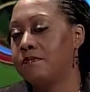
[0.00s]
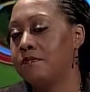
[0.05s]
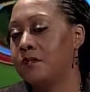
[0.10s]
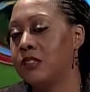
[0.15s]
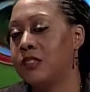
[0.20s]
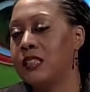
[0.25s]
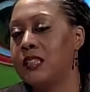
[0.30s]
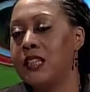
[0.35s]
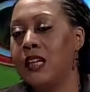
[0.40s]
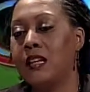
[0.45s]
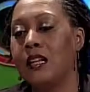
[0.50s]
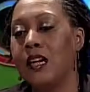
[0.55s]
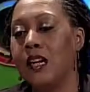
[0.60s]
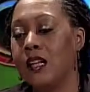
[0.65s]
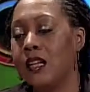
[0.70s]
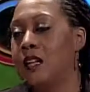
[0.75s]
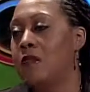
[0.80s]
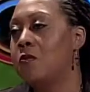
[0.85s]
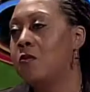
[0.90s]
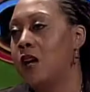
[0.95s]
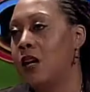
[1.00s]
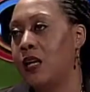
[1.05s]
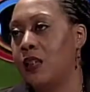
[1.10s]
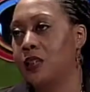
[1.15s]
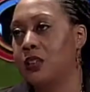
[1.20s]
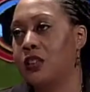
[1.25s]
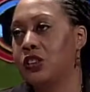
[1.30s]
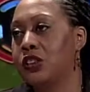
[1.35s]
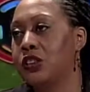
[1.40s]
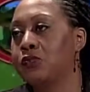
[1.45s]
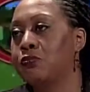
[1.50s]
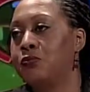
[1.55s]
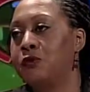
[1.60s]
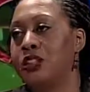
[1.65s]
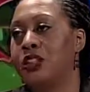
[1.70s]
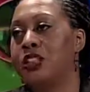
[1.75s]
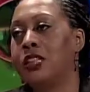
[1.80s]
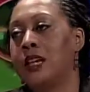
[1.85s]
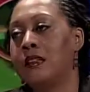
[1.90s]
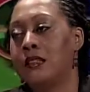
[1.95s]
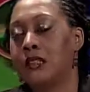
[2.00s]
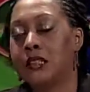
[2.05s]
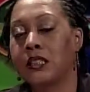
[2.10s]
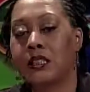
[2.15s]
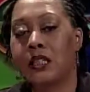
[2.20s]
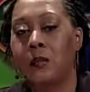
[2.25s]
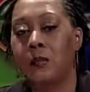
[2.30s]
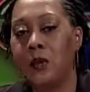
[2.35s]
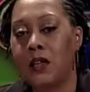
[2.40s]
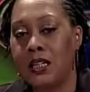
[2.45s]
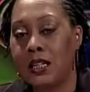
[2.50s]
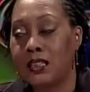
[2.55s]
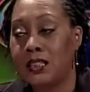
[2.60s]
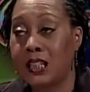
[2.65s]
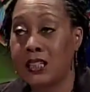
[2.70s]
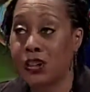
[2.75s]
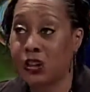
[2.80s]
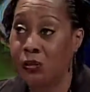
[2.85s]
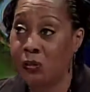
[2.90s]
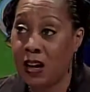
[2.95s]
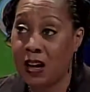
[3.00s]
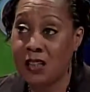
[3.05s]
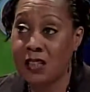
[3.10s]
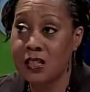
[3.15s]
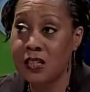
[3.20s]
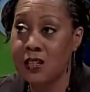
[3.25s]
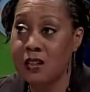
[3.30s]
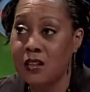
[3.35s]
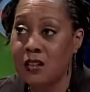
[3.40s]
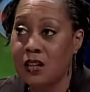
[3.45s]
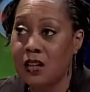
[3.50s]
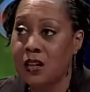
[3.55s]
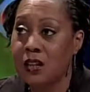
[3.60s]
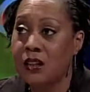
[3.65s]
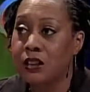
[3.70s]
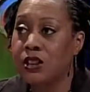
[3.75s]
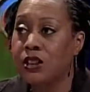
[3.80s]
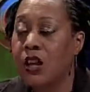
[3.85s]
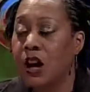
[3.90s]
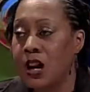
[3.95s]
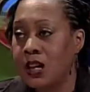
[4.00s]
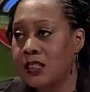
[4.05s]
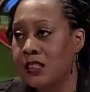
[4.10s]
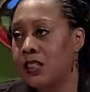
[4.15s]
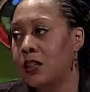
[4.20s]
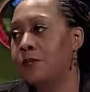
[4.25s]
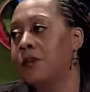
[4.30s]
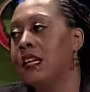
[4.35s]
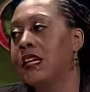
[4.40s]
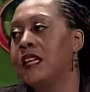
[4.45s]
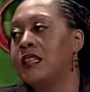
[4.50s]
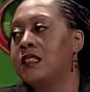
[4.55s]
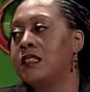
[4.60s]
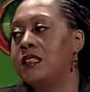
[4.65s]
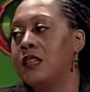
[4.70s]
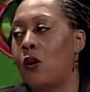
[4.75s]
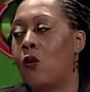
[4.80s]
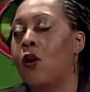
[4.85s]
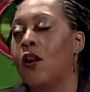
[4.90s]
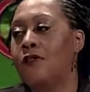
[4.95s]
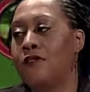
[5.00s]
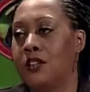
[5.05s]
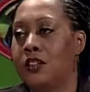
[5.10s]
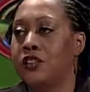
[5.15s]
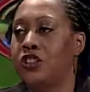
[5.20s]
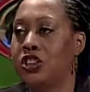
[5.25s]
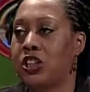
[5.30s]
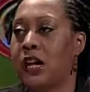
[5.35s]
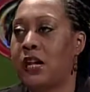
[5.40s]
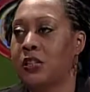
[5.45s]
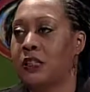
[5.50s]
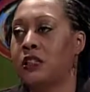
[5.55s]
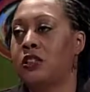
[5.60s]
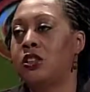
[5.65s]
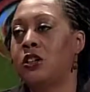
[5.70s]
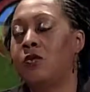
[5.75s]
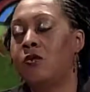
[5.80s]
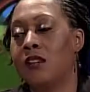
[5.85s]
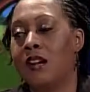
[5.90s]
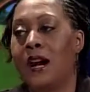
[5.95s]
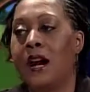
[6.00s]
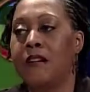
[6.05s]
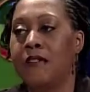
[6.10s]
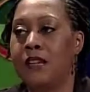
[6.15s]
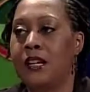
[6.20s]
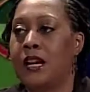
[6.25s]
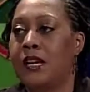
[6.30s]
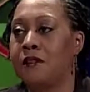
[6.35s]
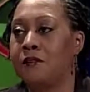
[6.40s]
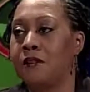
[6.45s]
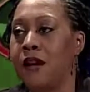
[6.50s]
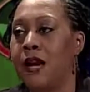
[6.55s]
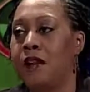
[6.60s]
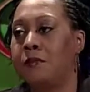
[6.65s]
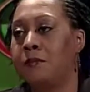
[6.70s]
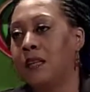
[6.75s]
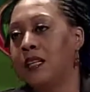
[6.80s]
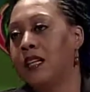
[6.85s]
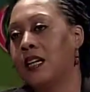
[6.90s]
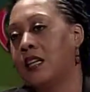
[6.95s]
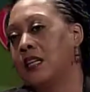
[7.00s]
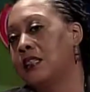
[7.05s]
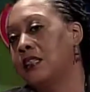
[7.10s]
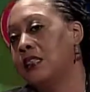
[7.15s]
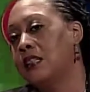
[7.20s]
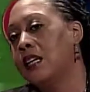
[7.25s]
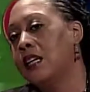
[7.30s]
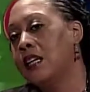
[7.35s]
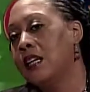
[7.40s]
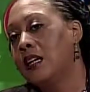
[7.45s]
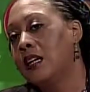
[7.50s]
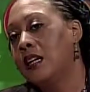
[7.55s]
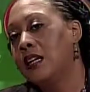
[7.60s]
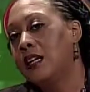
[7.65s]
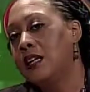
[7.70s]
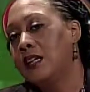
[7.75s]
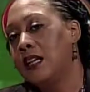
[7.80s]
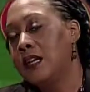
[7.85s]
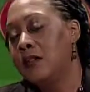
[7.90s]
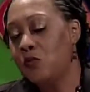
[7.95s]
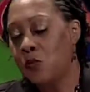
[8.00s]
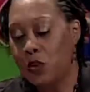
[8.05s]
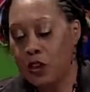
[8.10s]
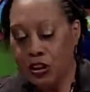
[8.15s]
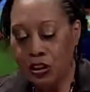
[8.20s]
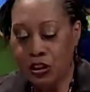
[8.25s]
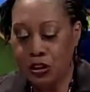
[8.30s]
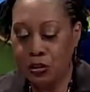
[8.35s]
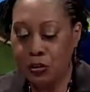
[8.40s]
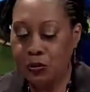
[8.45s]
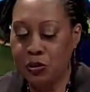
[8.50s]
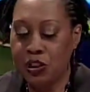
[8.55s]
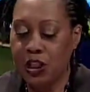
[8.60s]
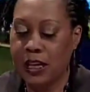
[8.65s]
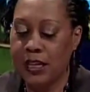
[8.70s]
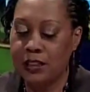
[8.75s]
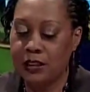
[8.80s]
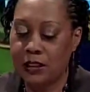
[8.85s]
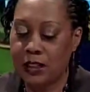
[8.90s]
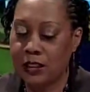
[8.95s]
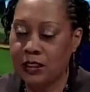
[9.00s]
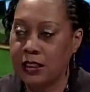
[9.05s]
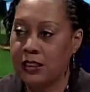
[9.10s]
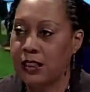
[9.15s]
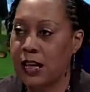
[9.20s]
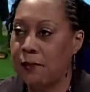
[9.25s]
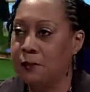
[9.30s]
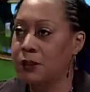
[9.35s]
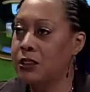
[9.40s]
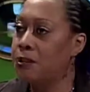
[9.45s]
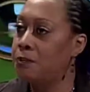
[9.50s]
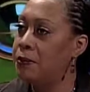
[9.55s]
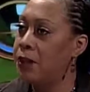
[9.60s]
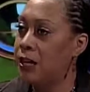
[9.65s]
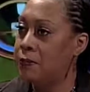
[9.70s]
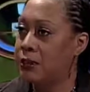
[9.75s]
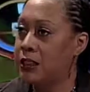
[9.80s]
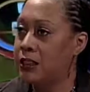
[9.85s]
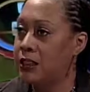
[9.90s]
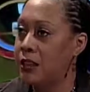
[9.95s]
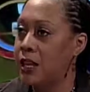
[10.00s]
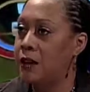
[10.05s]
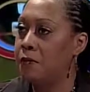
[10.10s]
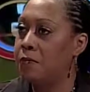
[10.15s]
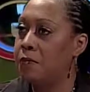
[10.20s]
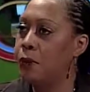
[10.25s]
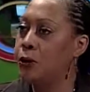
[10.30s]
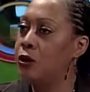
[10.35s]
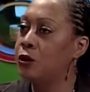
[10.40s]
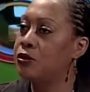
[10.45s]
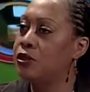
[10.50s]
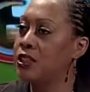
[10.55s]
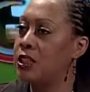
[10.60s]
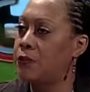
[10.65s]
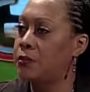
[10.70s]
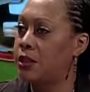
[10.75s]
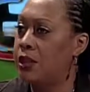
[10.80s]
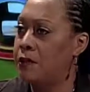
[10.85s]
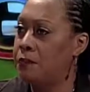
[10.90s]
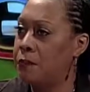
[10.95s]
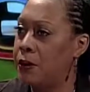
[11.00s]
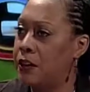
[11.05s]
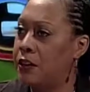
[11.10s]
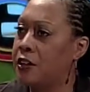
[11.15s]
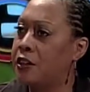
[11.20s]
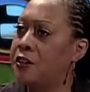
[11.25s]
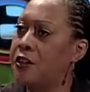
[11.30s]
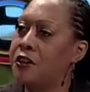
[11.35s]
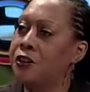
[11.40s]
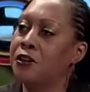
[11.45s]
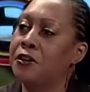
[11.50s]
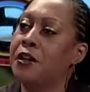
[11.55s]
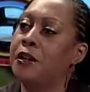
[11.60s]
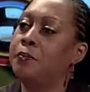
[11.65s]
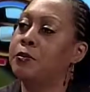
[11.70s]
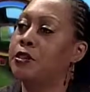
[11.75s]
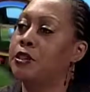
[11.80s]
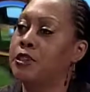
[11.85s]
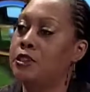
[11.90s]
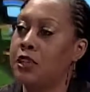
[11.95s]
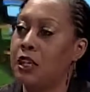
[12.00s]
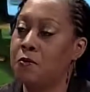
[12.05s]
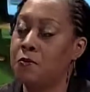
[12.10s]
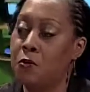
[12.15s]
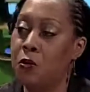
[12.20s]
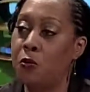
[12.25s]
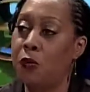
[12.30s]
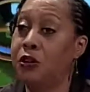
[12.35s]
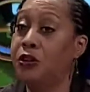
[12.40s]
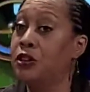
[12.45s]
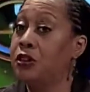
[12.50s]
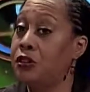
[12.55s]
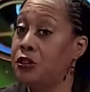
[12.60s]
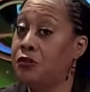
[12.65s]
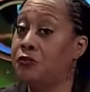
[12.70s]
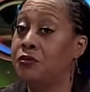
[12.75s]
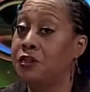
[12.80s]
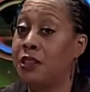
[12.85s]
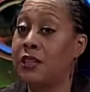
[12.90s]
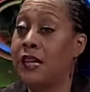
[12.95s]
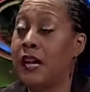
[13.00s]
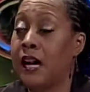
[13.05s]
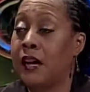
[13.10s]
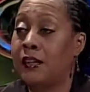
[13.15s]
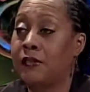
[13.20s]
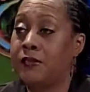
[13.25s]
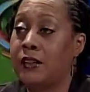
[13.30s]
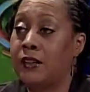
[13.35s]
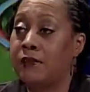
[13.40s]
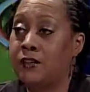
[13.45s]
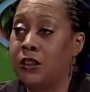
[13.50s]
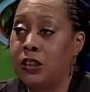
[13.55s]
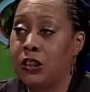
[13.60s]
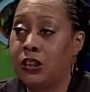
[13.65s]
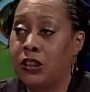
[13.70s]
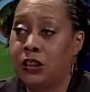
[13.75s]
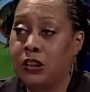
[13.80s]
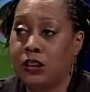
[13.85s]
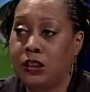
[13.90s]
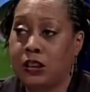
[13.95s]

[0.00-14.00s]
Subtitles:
can tell anyone to just reach out to someone that they trust, talk to them, get it off their chest. Don't carry that around, because and once you take that step, it's a baby step, but those steps get bigger and you're able to take more until you're really out of that relationship.